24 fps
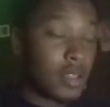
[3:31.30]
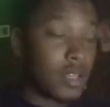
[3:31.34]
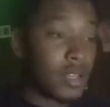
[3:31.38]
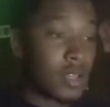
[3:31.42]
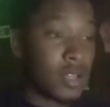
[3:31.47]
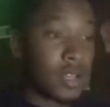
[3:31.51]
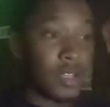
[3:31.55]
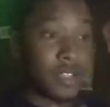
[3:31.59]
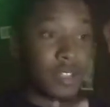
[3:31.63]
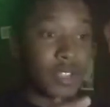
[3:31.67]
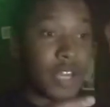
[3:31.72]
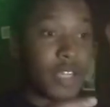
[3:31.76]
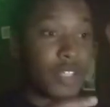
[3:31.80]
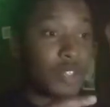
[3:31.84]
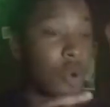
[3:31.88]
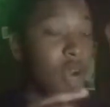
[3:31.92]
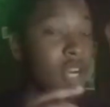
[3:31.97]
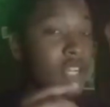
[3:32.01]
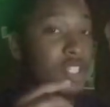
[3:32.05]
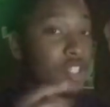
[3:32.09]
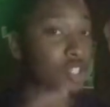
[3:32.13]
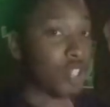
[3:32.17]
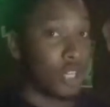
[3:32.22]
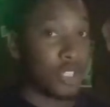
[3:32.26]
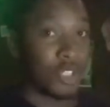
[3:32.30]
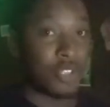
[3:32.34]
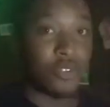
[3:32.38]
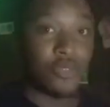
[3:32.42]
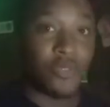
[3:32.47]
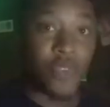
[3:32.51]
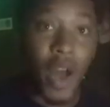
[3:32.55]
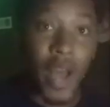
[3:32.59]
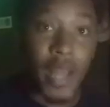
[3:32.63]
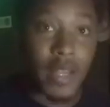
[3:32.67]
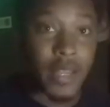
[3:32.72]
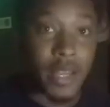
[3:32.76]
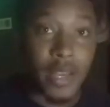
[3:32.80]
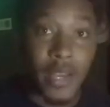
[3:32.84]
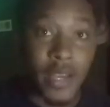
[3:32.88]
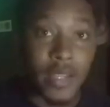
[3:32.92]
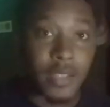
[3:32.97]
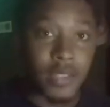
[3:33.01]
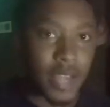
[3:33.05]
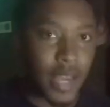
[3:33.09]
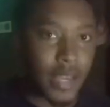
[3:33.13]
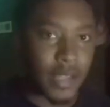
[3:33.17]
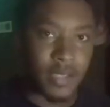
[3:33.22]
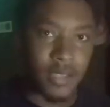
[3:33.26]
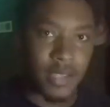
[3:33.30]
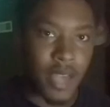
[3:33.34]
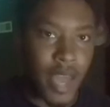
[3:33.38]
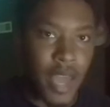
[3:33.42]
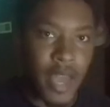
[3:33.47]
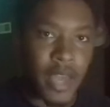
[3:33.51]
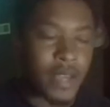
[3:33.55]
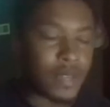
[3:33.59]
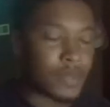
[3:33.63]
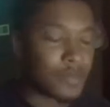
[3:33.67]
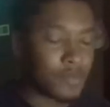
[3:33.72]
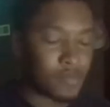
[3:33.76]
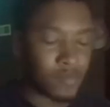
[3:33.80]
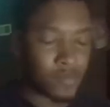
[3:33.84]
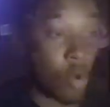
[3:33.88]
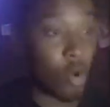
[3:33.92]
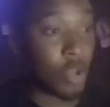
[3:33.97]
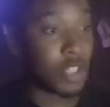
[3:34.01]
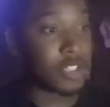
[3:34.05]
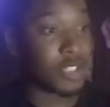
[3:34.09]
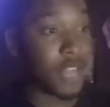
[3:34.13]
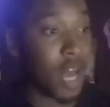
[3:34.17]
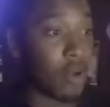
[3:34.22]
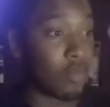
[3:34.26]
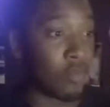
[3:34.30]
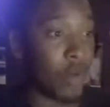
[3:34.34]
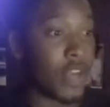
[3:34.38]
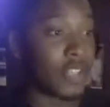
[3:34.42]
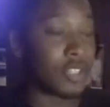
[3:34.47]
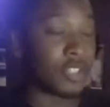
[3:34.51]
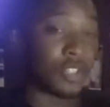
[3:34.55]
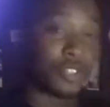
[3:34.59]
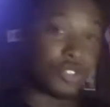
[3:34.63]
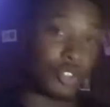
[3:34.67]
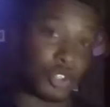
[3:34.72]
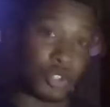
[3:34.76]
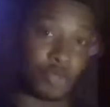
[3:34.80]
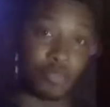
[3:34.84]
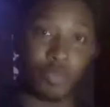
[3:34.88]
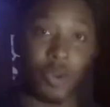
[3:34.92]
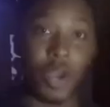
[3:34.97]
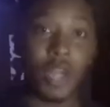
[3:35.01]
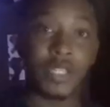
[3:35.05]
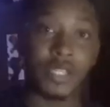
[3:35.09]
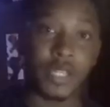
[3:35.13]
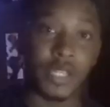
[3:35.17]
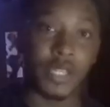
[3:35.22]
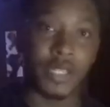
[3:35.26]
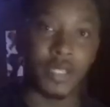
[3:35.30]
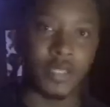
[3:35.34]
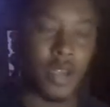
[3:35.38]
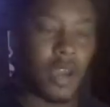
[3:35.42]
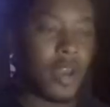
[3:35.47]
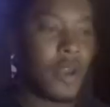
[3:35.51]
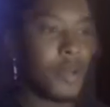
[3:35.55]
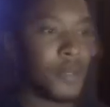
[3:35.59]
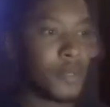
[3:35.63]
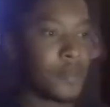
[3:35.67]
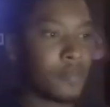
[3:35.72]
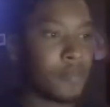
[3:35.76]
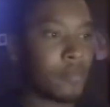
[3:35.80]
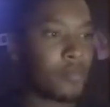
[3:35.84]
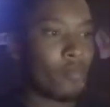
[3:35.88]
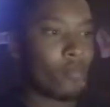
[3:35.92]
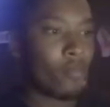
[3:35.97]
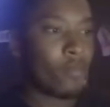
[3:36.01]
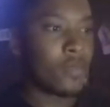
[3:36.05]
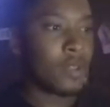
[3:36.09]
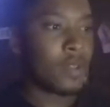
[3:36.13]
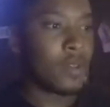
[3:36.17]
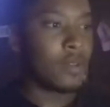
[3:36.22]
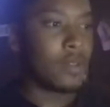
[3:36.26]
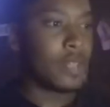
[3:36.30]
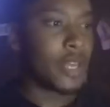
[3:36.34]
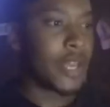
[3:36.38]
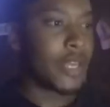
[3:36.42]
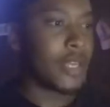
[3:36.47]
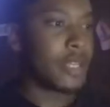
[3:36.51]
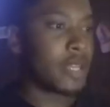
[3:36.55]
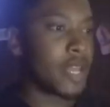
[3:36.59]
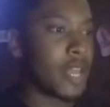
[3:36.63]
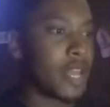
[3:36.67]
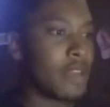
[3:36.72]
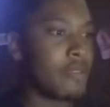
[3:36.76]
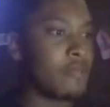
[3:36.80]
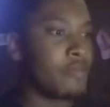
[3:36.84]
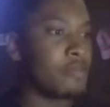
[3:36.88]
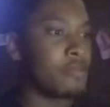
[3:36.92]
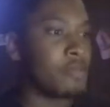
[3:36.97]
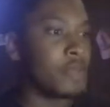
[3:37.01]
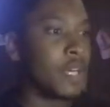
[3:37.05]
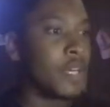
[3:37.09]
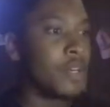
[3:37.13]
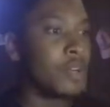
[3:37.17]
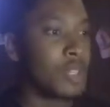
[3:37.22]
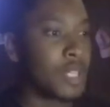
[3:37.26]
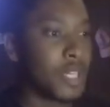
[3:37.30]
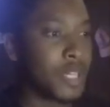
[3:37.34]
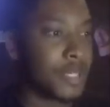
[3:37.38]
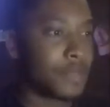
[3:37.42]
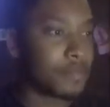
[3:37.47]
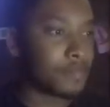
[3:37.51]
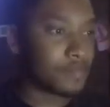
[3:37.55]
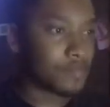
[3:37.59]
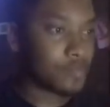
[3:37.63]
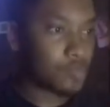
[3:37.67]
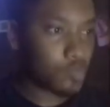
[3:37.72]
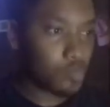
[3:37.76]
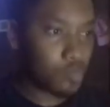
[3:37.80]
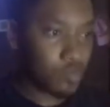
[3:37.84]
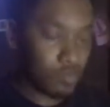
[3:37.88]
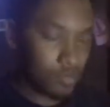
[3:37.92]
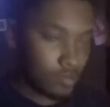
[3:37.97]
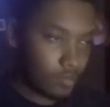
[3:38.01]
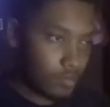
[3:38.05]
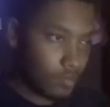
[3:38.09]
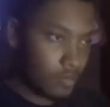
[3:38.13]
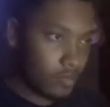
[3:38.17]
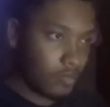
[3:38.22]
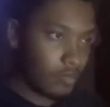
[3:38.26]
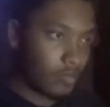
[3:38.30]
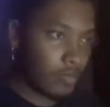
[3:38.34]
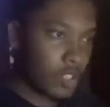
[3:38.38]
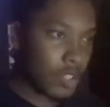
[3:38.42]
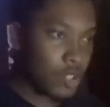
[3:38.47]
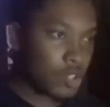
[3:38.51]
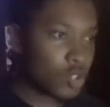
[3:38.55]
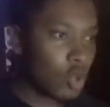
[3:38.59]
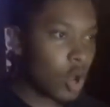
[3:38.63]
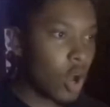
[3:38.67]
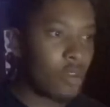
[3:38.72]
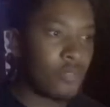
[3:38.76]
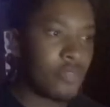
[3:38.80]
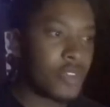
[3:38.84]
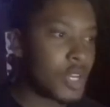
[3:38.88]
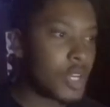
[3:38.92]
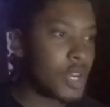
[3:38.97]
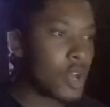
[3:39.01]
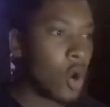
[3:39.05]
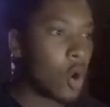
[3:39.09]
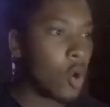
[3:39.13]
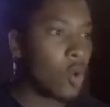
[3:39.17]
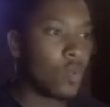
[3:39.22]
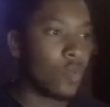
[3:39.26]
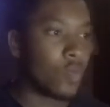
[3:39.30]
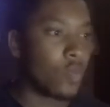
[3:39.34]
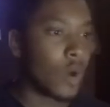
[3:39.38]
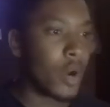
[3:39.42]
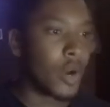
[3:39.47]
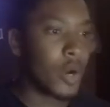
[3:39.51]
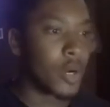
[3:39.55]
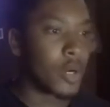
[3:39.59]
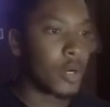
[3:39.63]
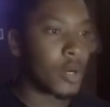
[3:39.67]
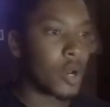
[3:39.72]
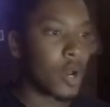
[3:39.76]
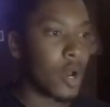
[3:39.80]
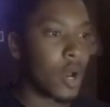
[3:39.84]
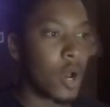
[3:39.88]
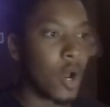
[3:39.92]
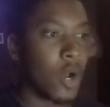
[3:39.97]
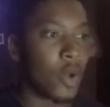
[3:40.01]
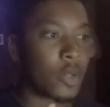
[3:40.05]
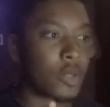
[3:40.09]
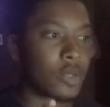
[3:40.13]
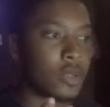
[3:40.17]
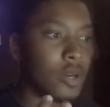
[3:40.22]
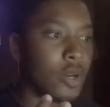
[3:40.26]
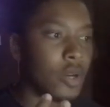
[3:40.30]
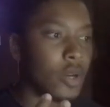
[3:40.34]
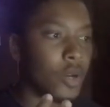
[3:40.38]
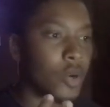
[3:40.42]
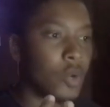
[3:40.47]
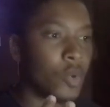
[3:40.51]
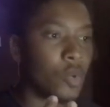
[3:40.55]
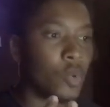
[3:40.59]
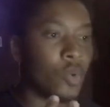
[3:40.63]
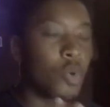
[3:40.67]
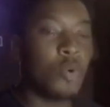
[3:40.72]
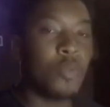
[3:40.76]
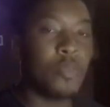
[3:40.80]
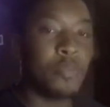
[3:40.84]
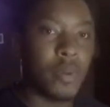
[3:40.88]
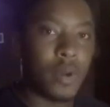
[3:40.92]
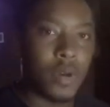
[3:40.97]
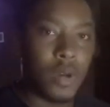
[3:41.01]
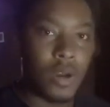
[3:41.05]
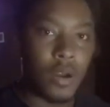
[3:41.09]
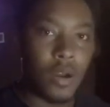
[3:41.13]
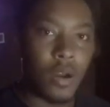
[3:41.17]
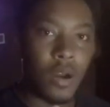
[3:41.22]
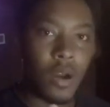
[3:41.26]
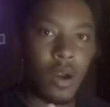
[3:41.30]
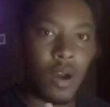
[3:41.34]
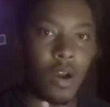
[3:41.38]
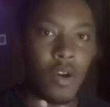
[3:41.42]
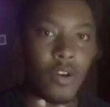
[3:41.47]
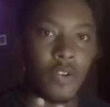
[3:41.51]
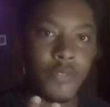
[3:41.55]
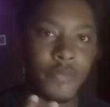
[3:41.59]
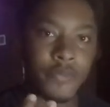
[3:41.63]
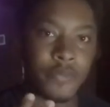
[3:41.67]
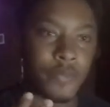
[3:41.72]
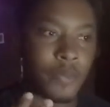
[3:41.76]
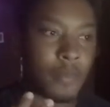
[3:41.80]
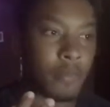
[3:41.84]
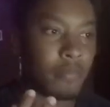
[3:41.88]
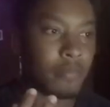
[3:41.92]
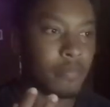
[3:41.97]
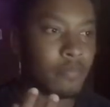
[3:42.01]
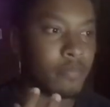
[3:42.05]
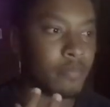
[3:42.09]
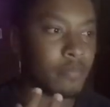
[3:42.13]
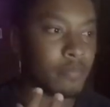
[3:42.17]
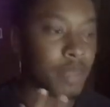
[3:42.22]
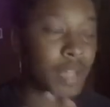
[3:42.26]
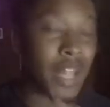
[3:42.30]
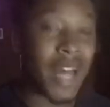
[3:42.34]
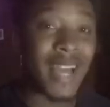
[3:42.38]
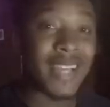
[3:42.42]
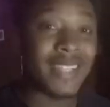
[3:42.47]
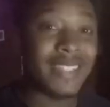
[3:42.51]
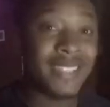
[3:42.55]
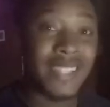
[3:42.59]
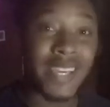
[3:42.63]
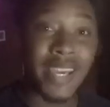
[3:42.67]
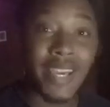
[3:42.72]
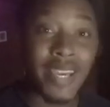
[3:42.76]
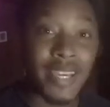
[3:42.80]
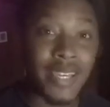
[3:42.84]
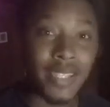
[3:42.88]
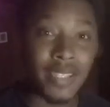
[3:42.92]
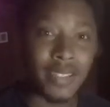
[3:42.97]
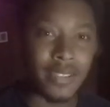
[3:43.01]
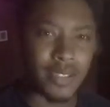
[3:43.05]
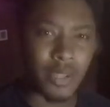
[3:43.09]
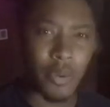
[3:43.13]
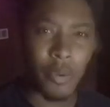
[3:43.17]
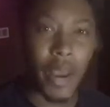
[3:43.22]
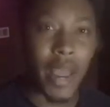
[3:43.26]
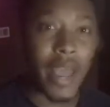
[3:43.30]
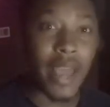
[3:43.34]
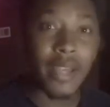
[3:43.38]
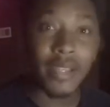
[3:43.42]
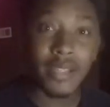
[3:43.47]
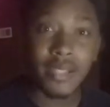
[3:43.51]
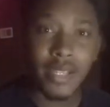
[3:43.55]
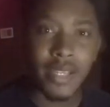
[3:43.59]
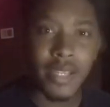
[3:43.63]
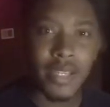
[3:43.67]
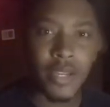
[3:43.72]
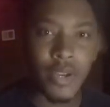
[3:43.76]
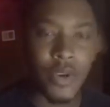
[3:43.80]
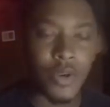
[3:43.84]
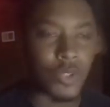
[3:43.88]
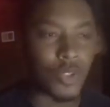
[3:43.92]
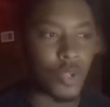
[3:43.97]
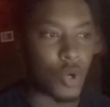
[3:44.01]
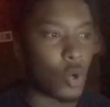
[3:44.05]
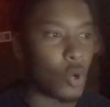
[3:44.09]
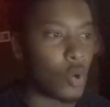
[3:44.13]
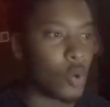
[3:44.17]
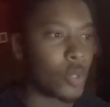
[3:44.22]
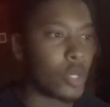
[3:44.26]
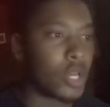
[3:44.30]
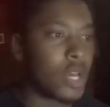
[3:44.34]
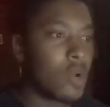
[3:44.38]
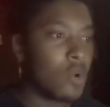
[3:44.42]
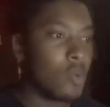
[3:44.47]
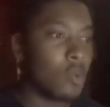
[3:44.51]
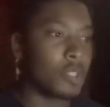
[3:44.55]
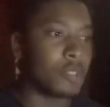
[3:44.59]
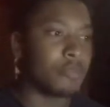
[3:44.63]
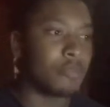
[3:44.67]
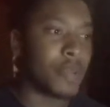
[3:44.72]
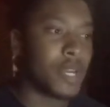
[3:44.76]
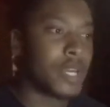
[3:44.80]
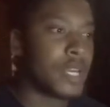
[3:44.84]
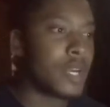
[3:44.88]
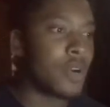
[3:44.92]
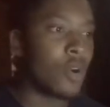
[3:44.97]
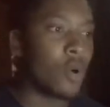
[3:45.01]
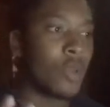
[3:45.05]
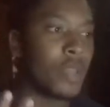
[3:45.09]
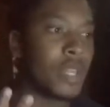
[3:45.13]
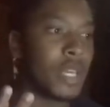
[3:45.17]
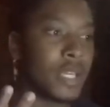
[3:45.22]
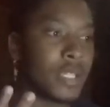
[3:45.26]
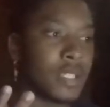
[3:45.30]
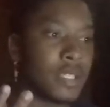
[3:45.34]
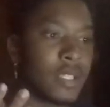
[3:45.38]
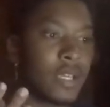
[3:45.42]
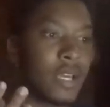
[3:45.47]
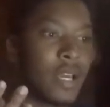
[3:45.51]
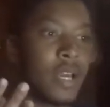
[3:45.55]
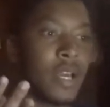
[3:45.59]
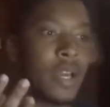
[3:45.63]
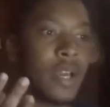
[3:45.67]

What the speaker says: because they try to justify things like saying, "Oh, it's not racist, it's prejudice." They literally saw a video where a group of black teens, they were 18 years old, was beating on this